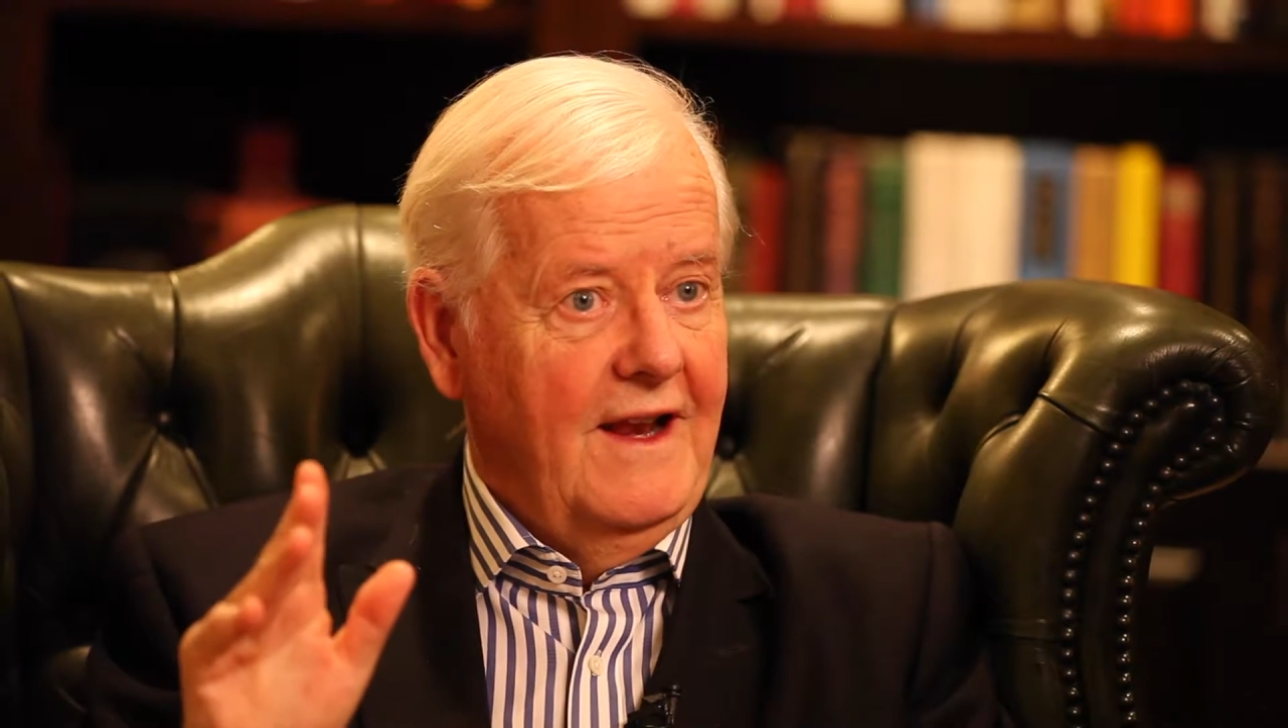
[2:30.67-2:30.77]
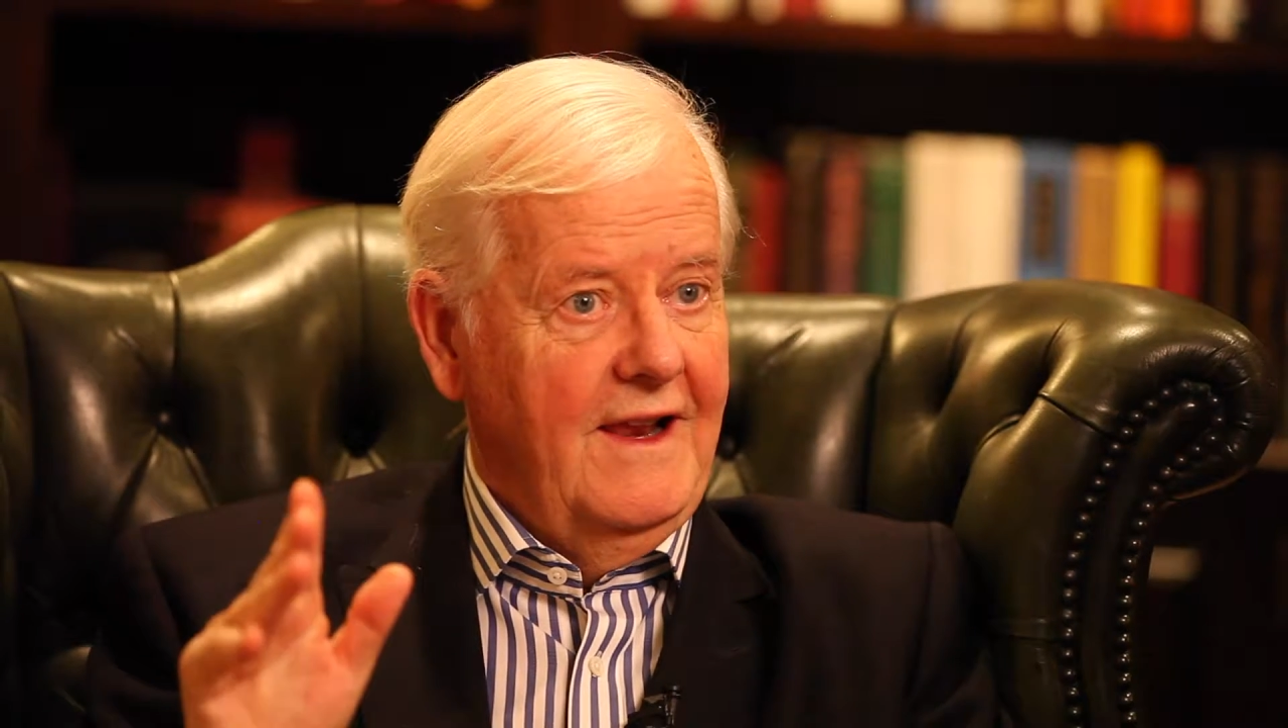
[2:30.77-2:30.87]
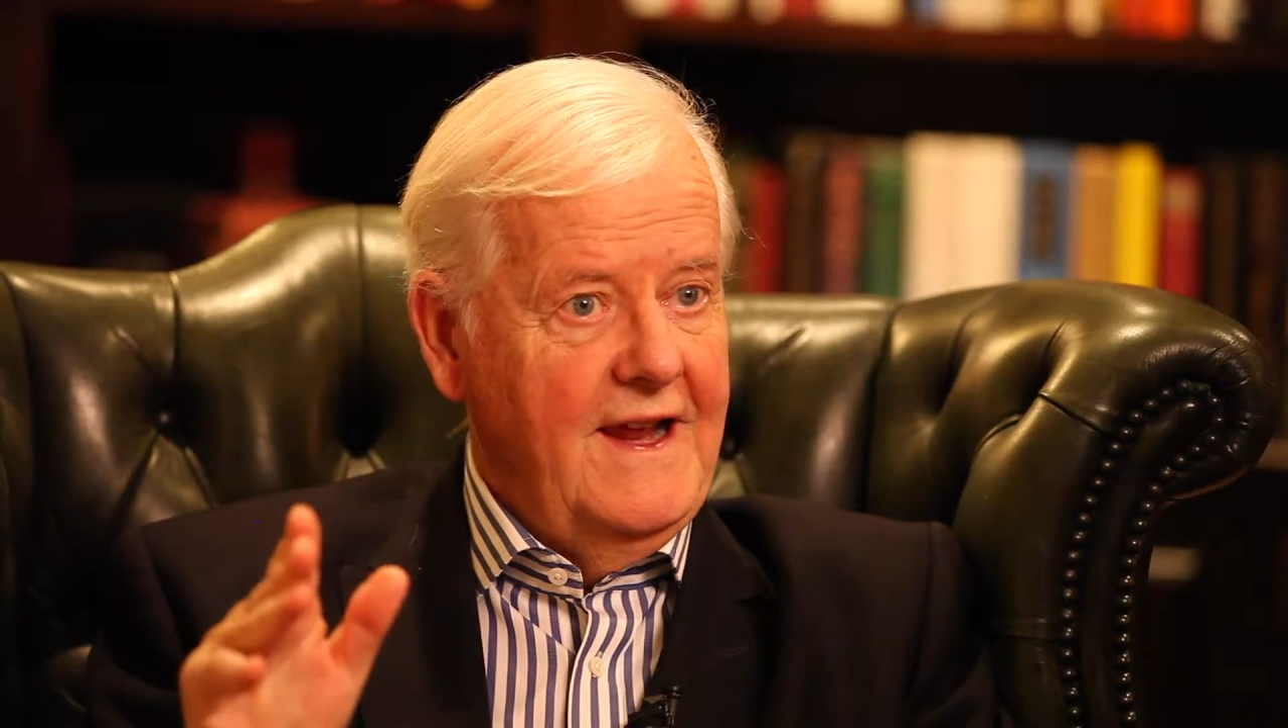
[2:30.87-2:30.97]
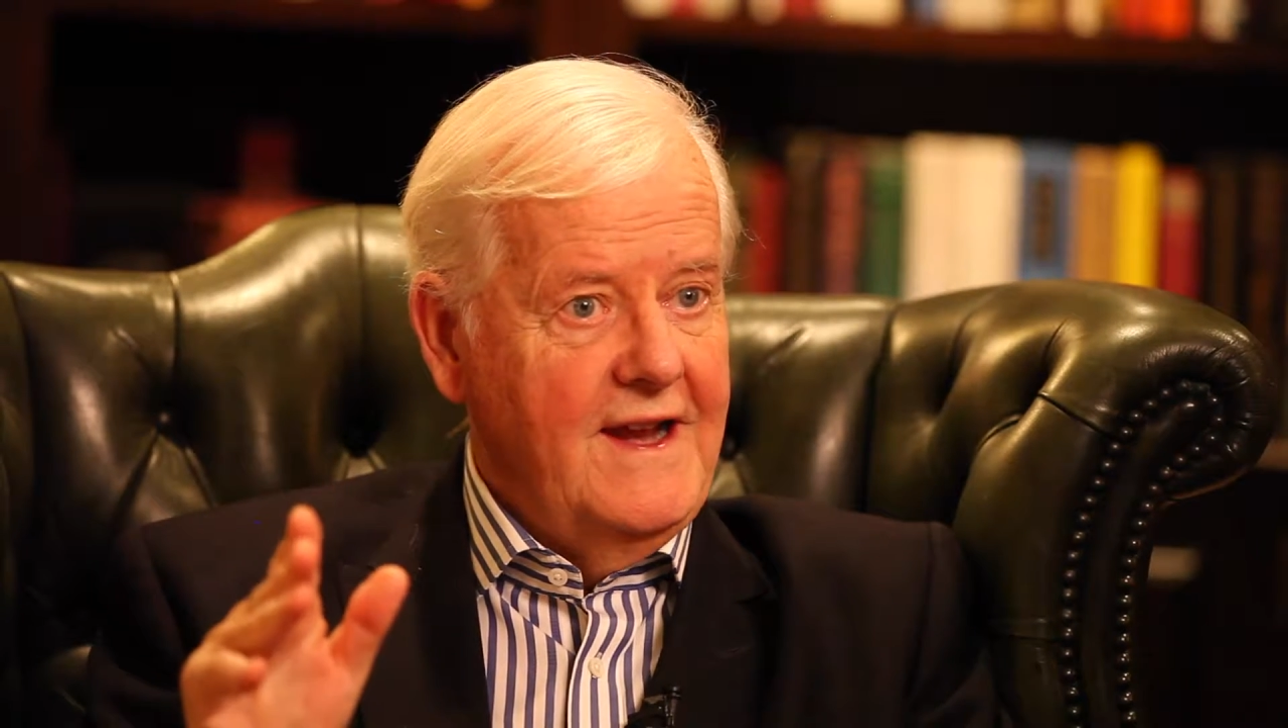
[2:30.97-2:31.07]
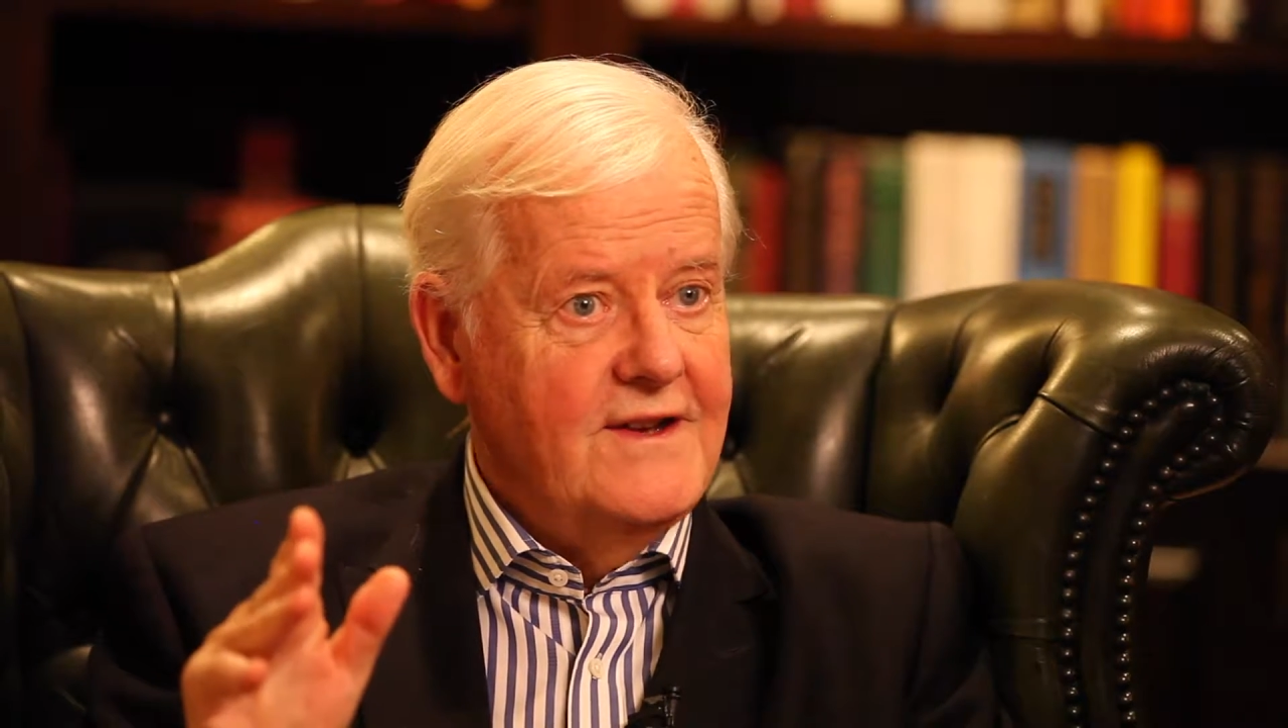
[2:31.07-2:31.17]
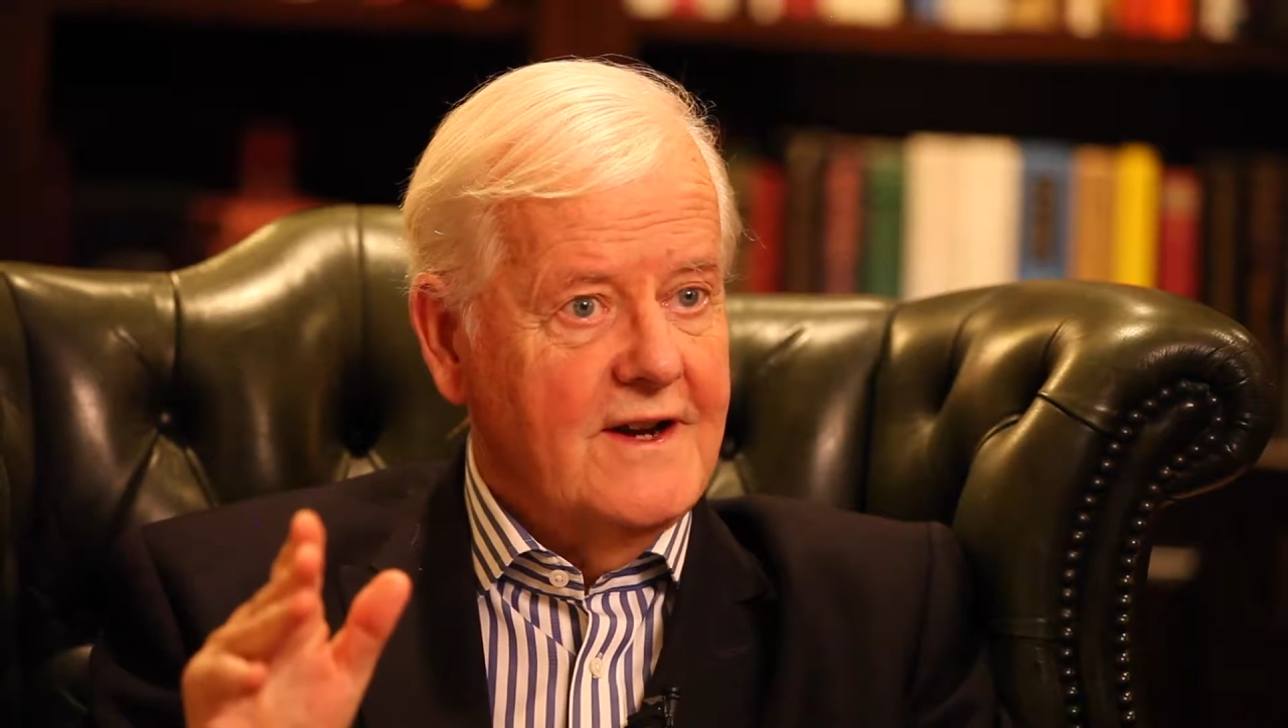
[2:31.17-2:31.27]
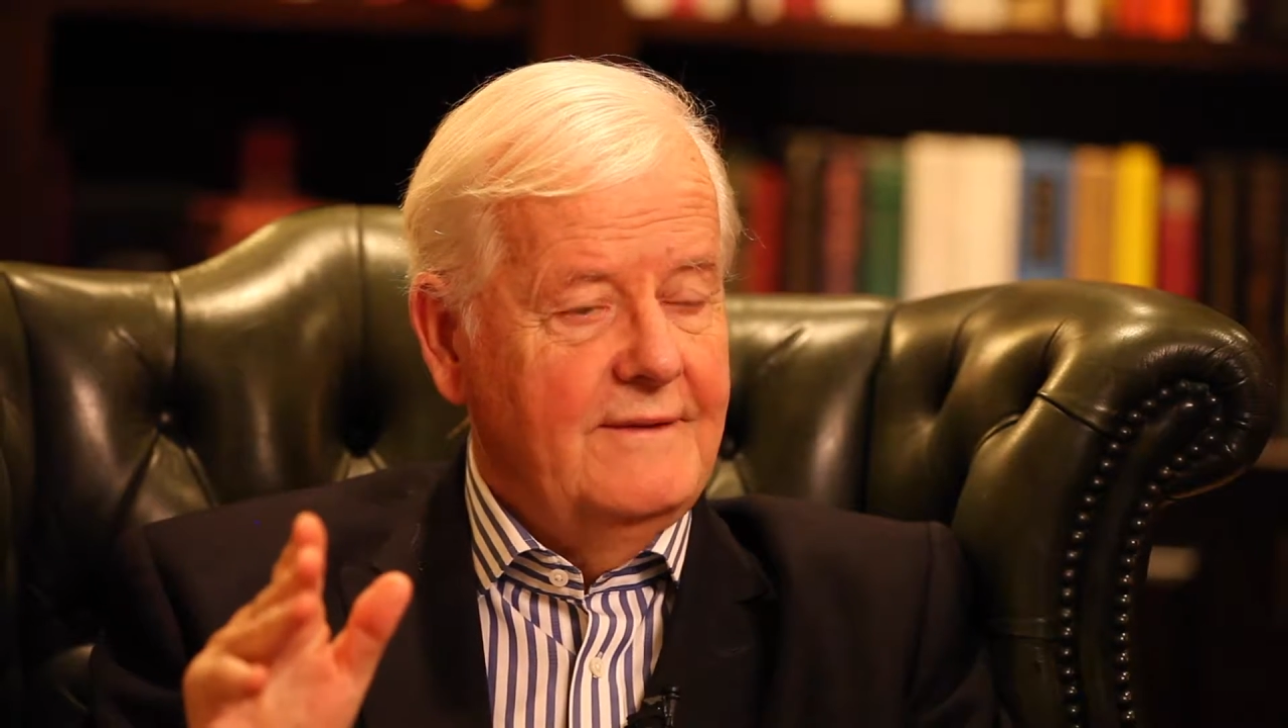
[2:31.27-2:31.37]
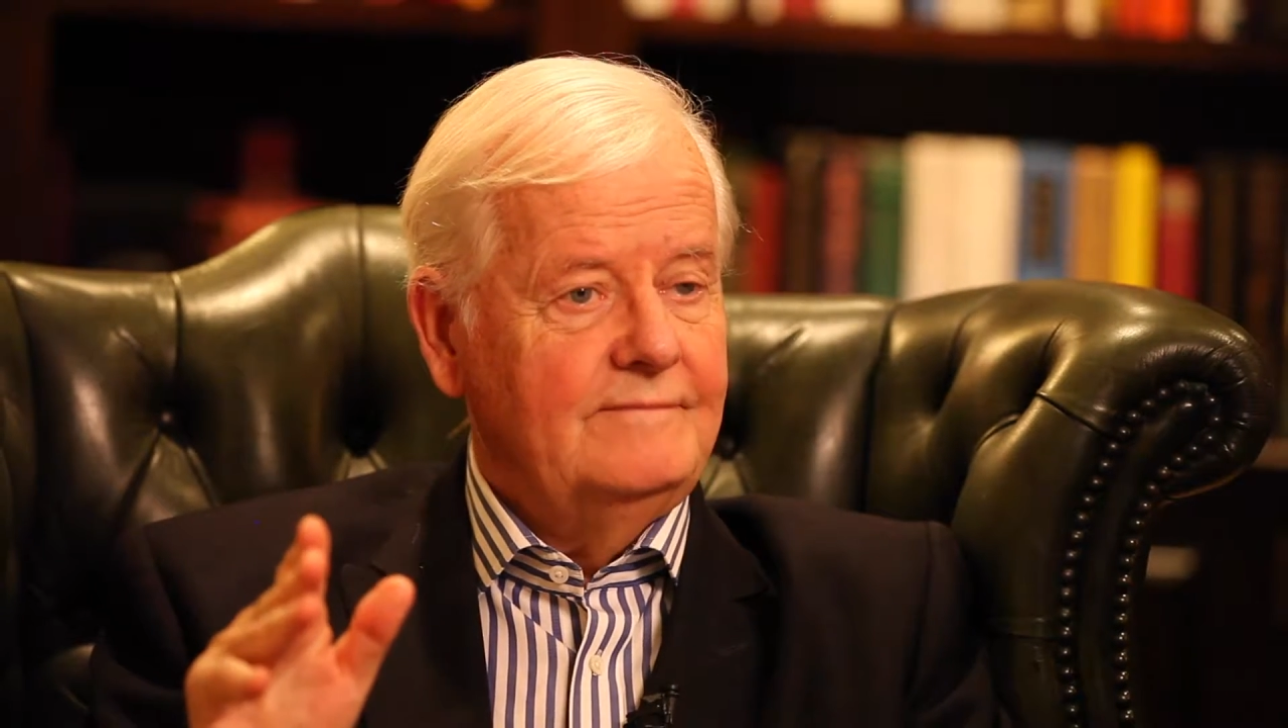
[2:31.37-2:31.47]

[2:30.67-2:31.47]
elite,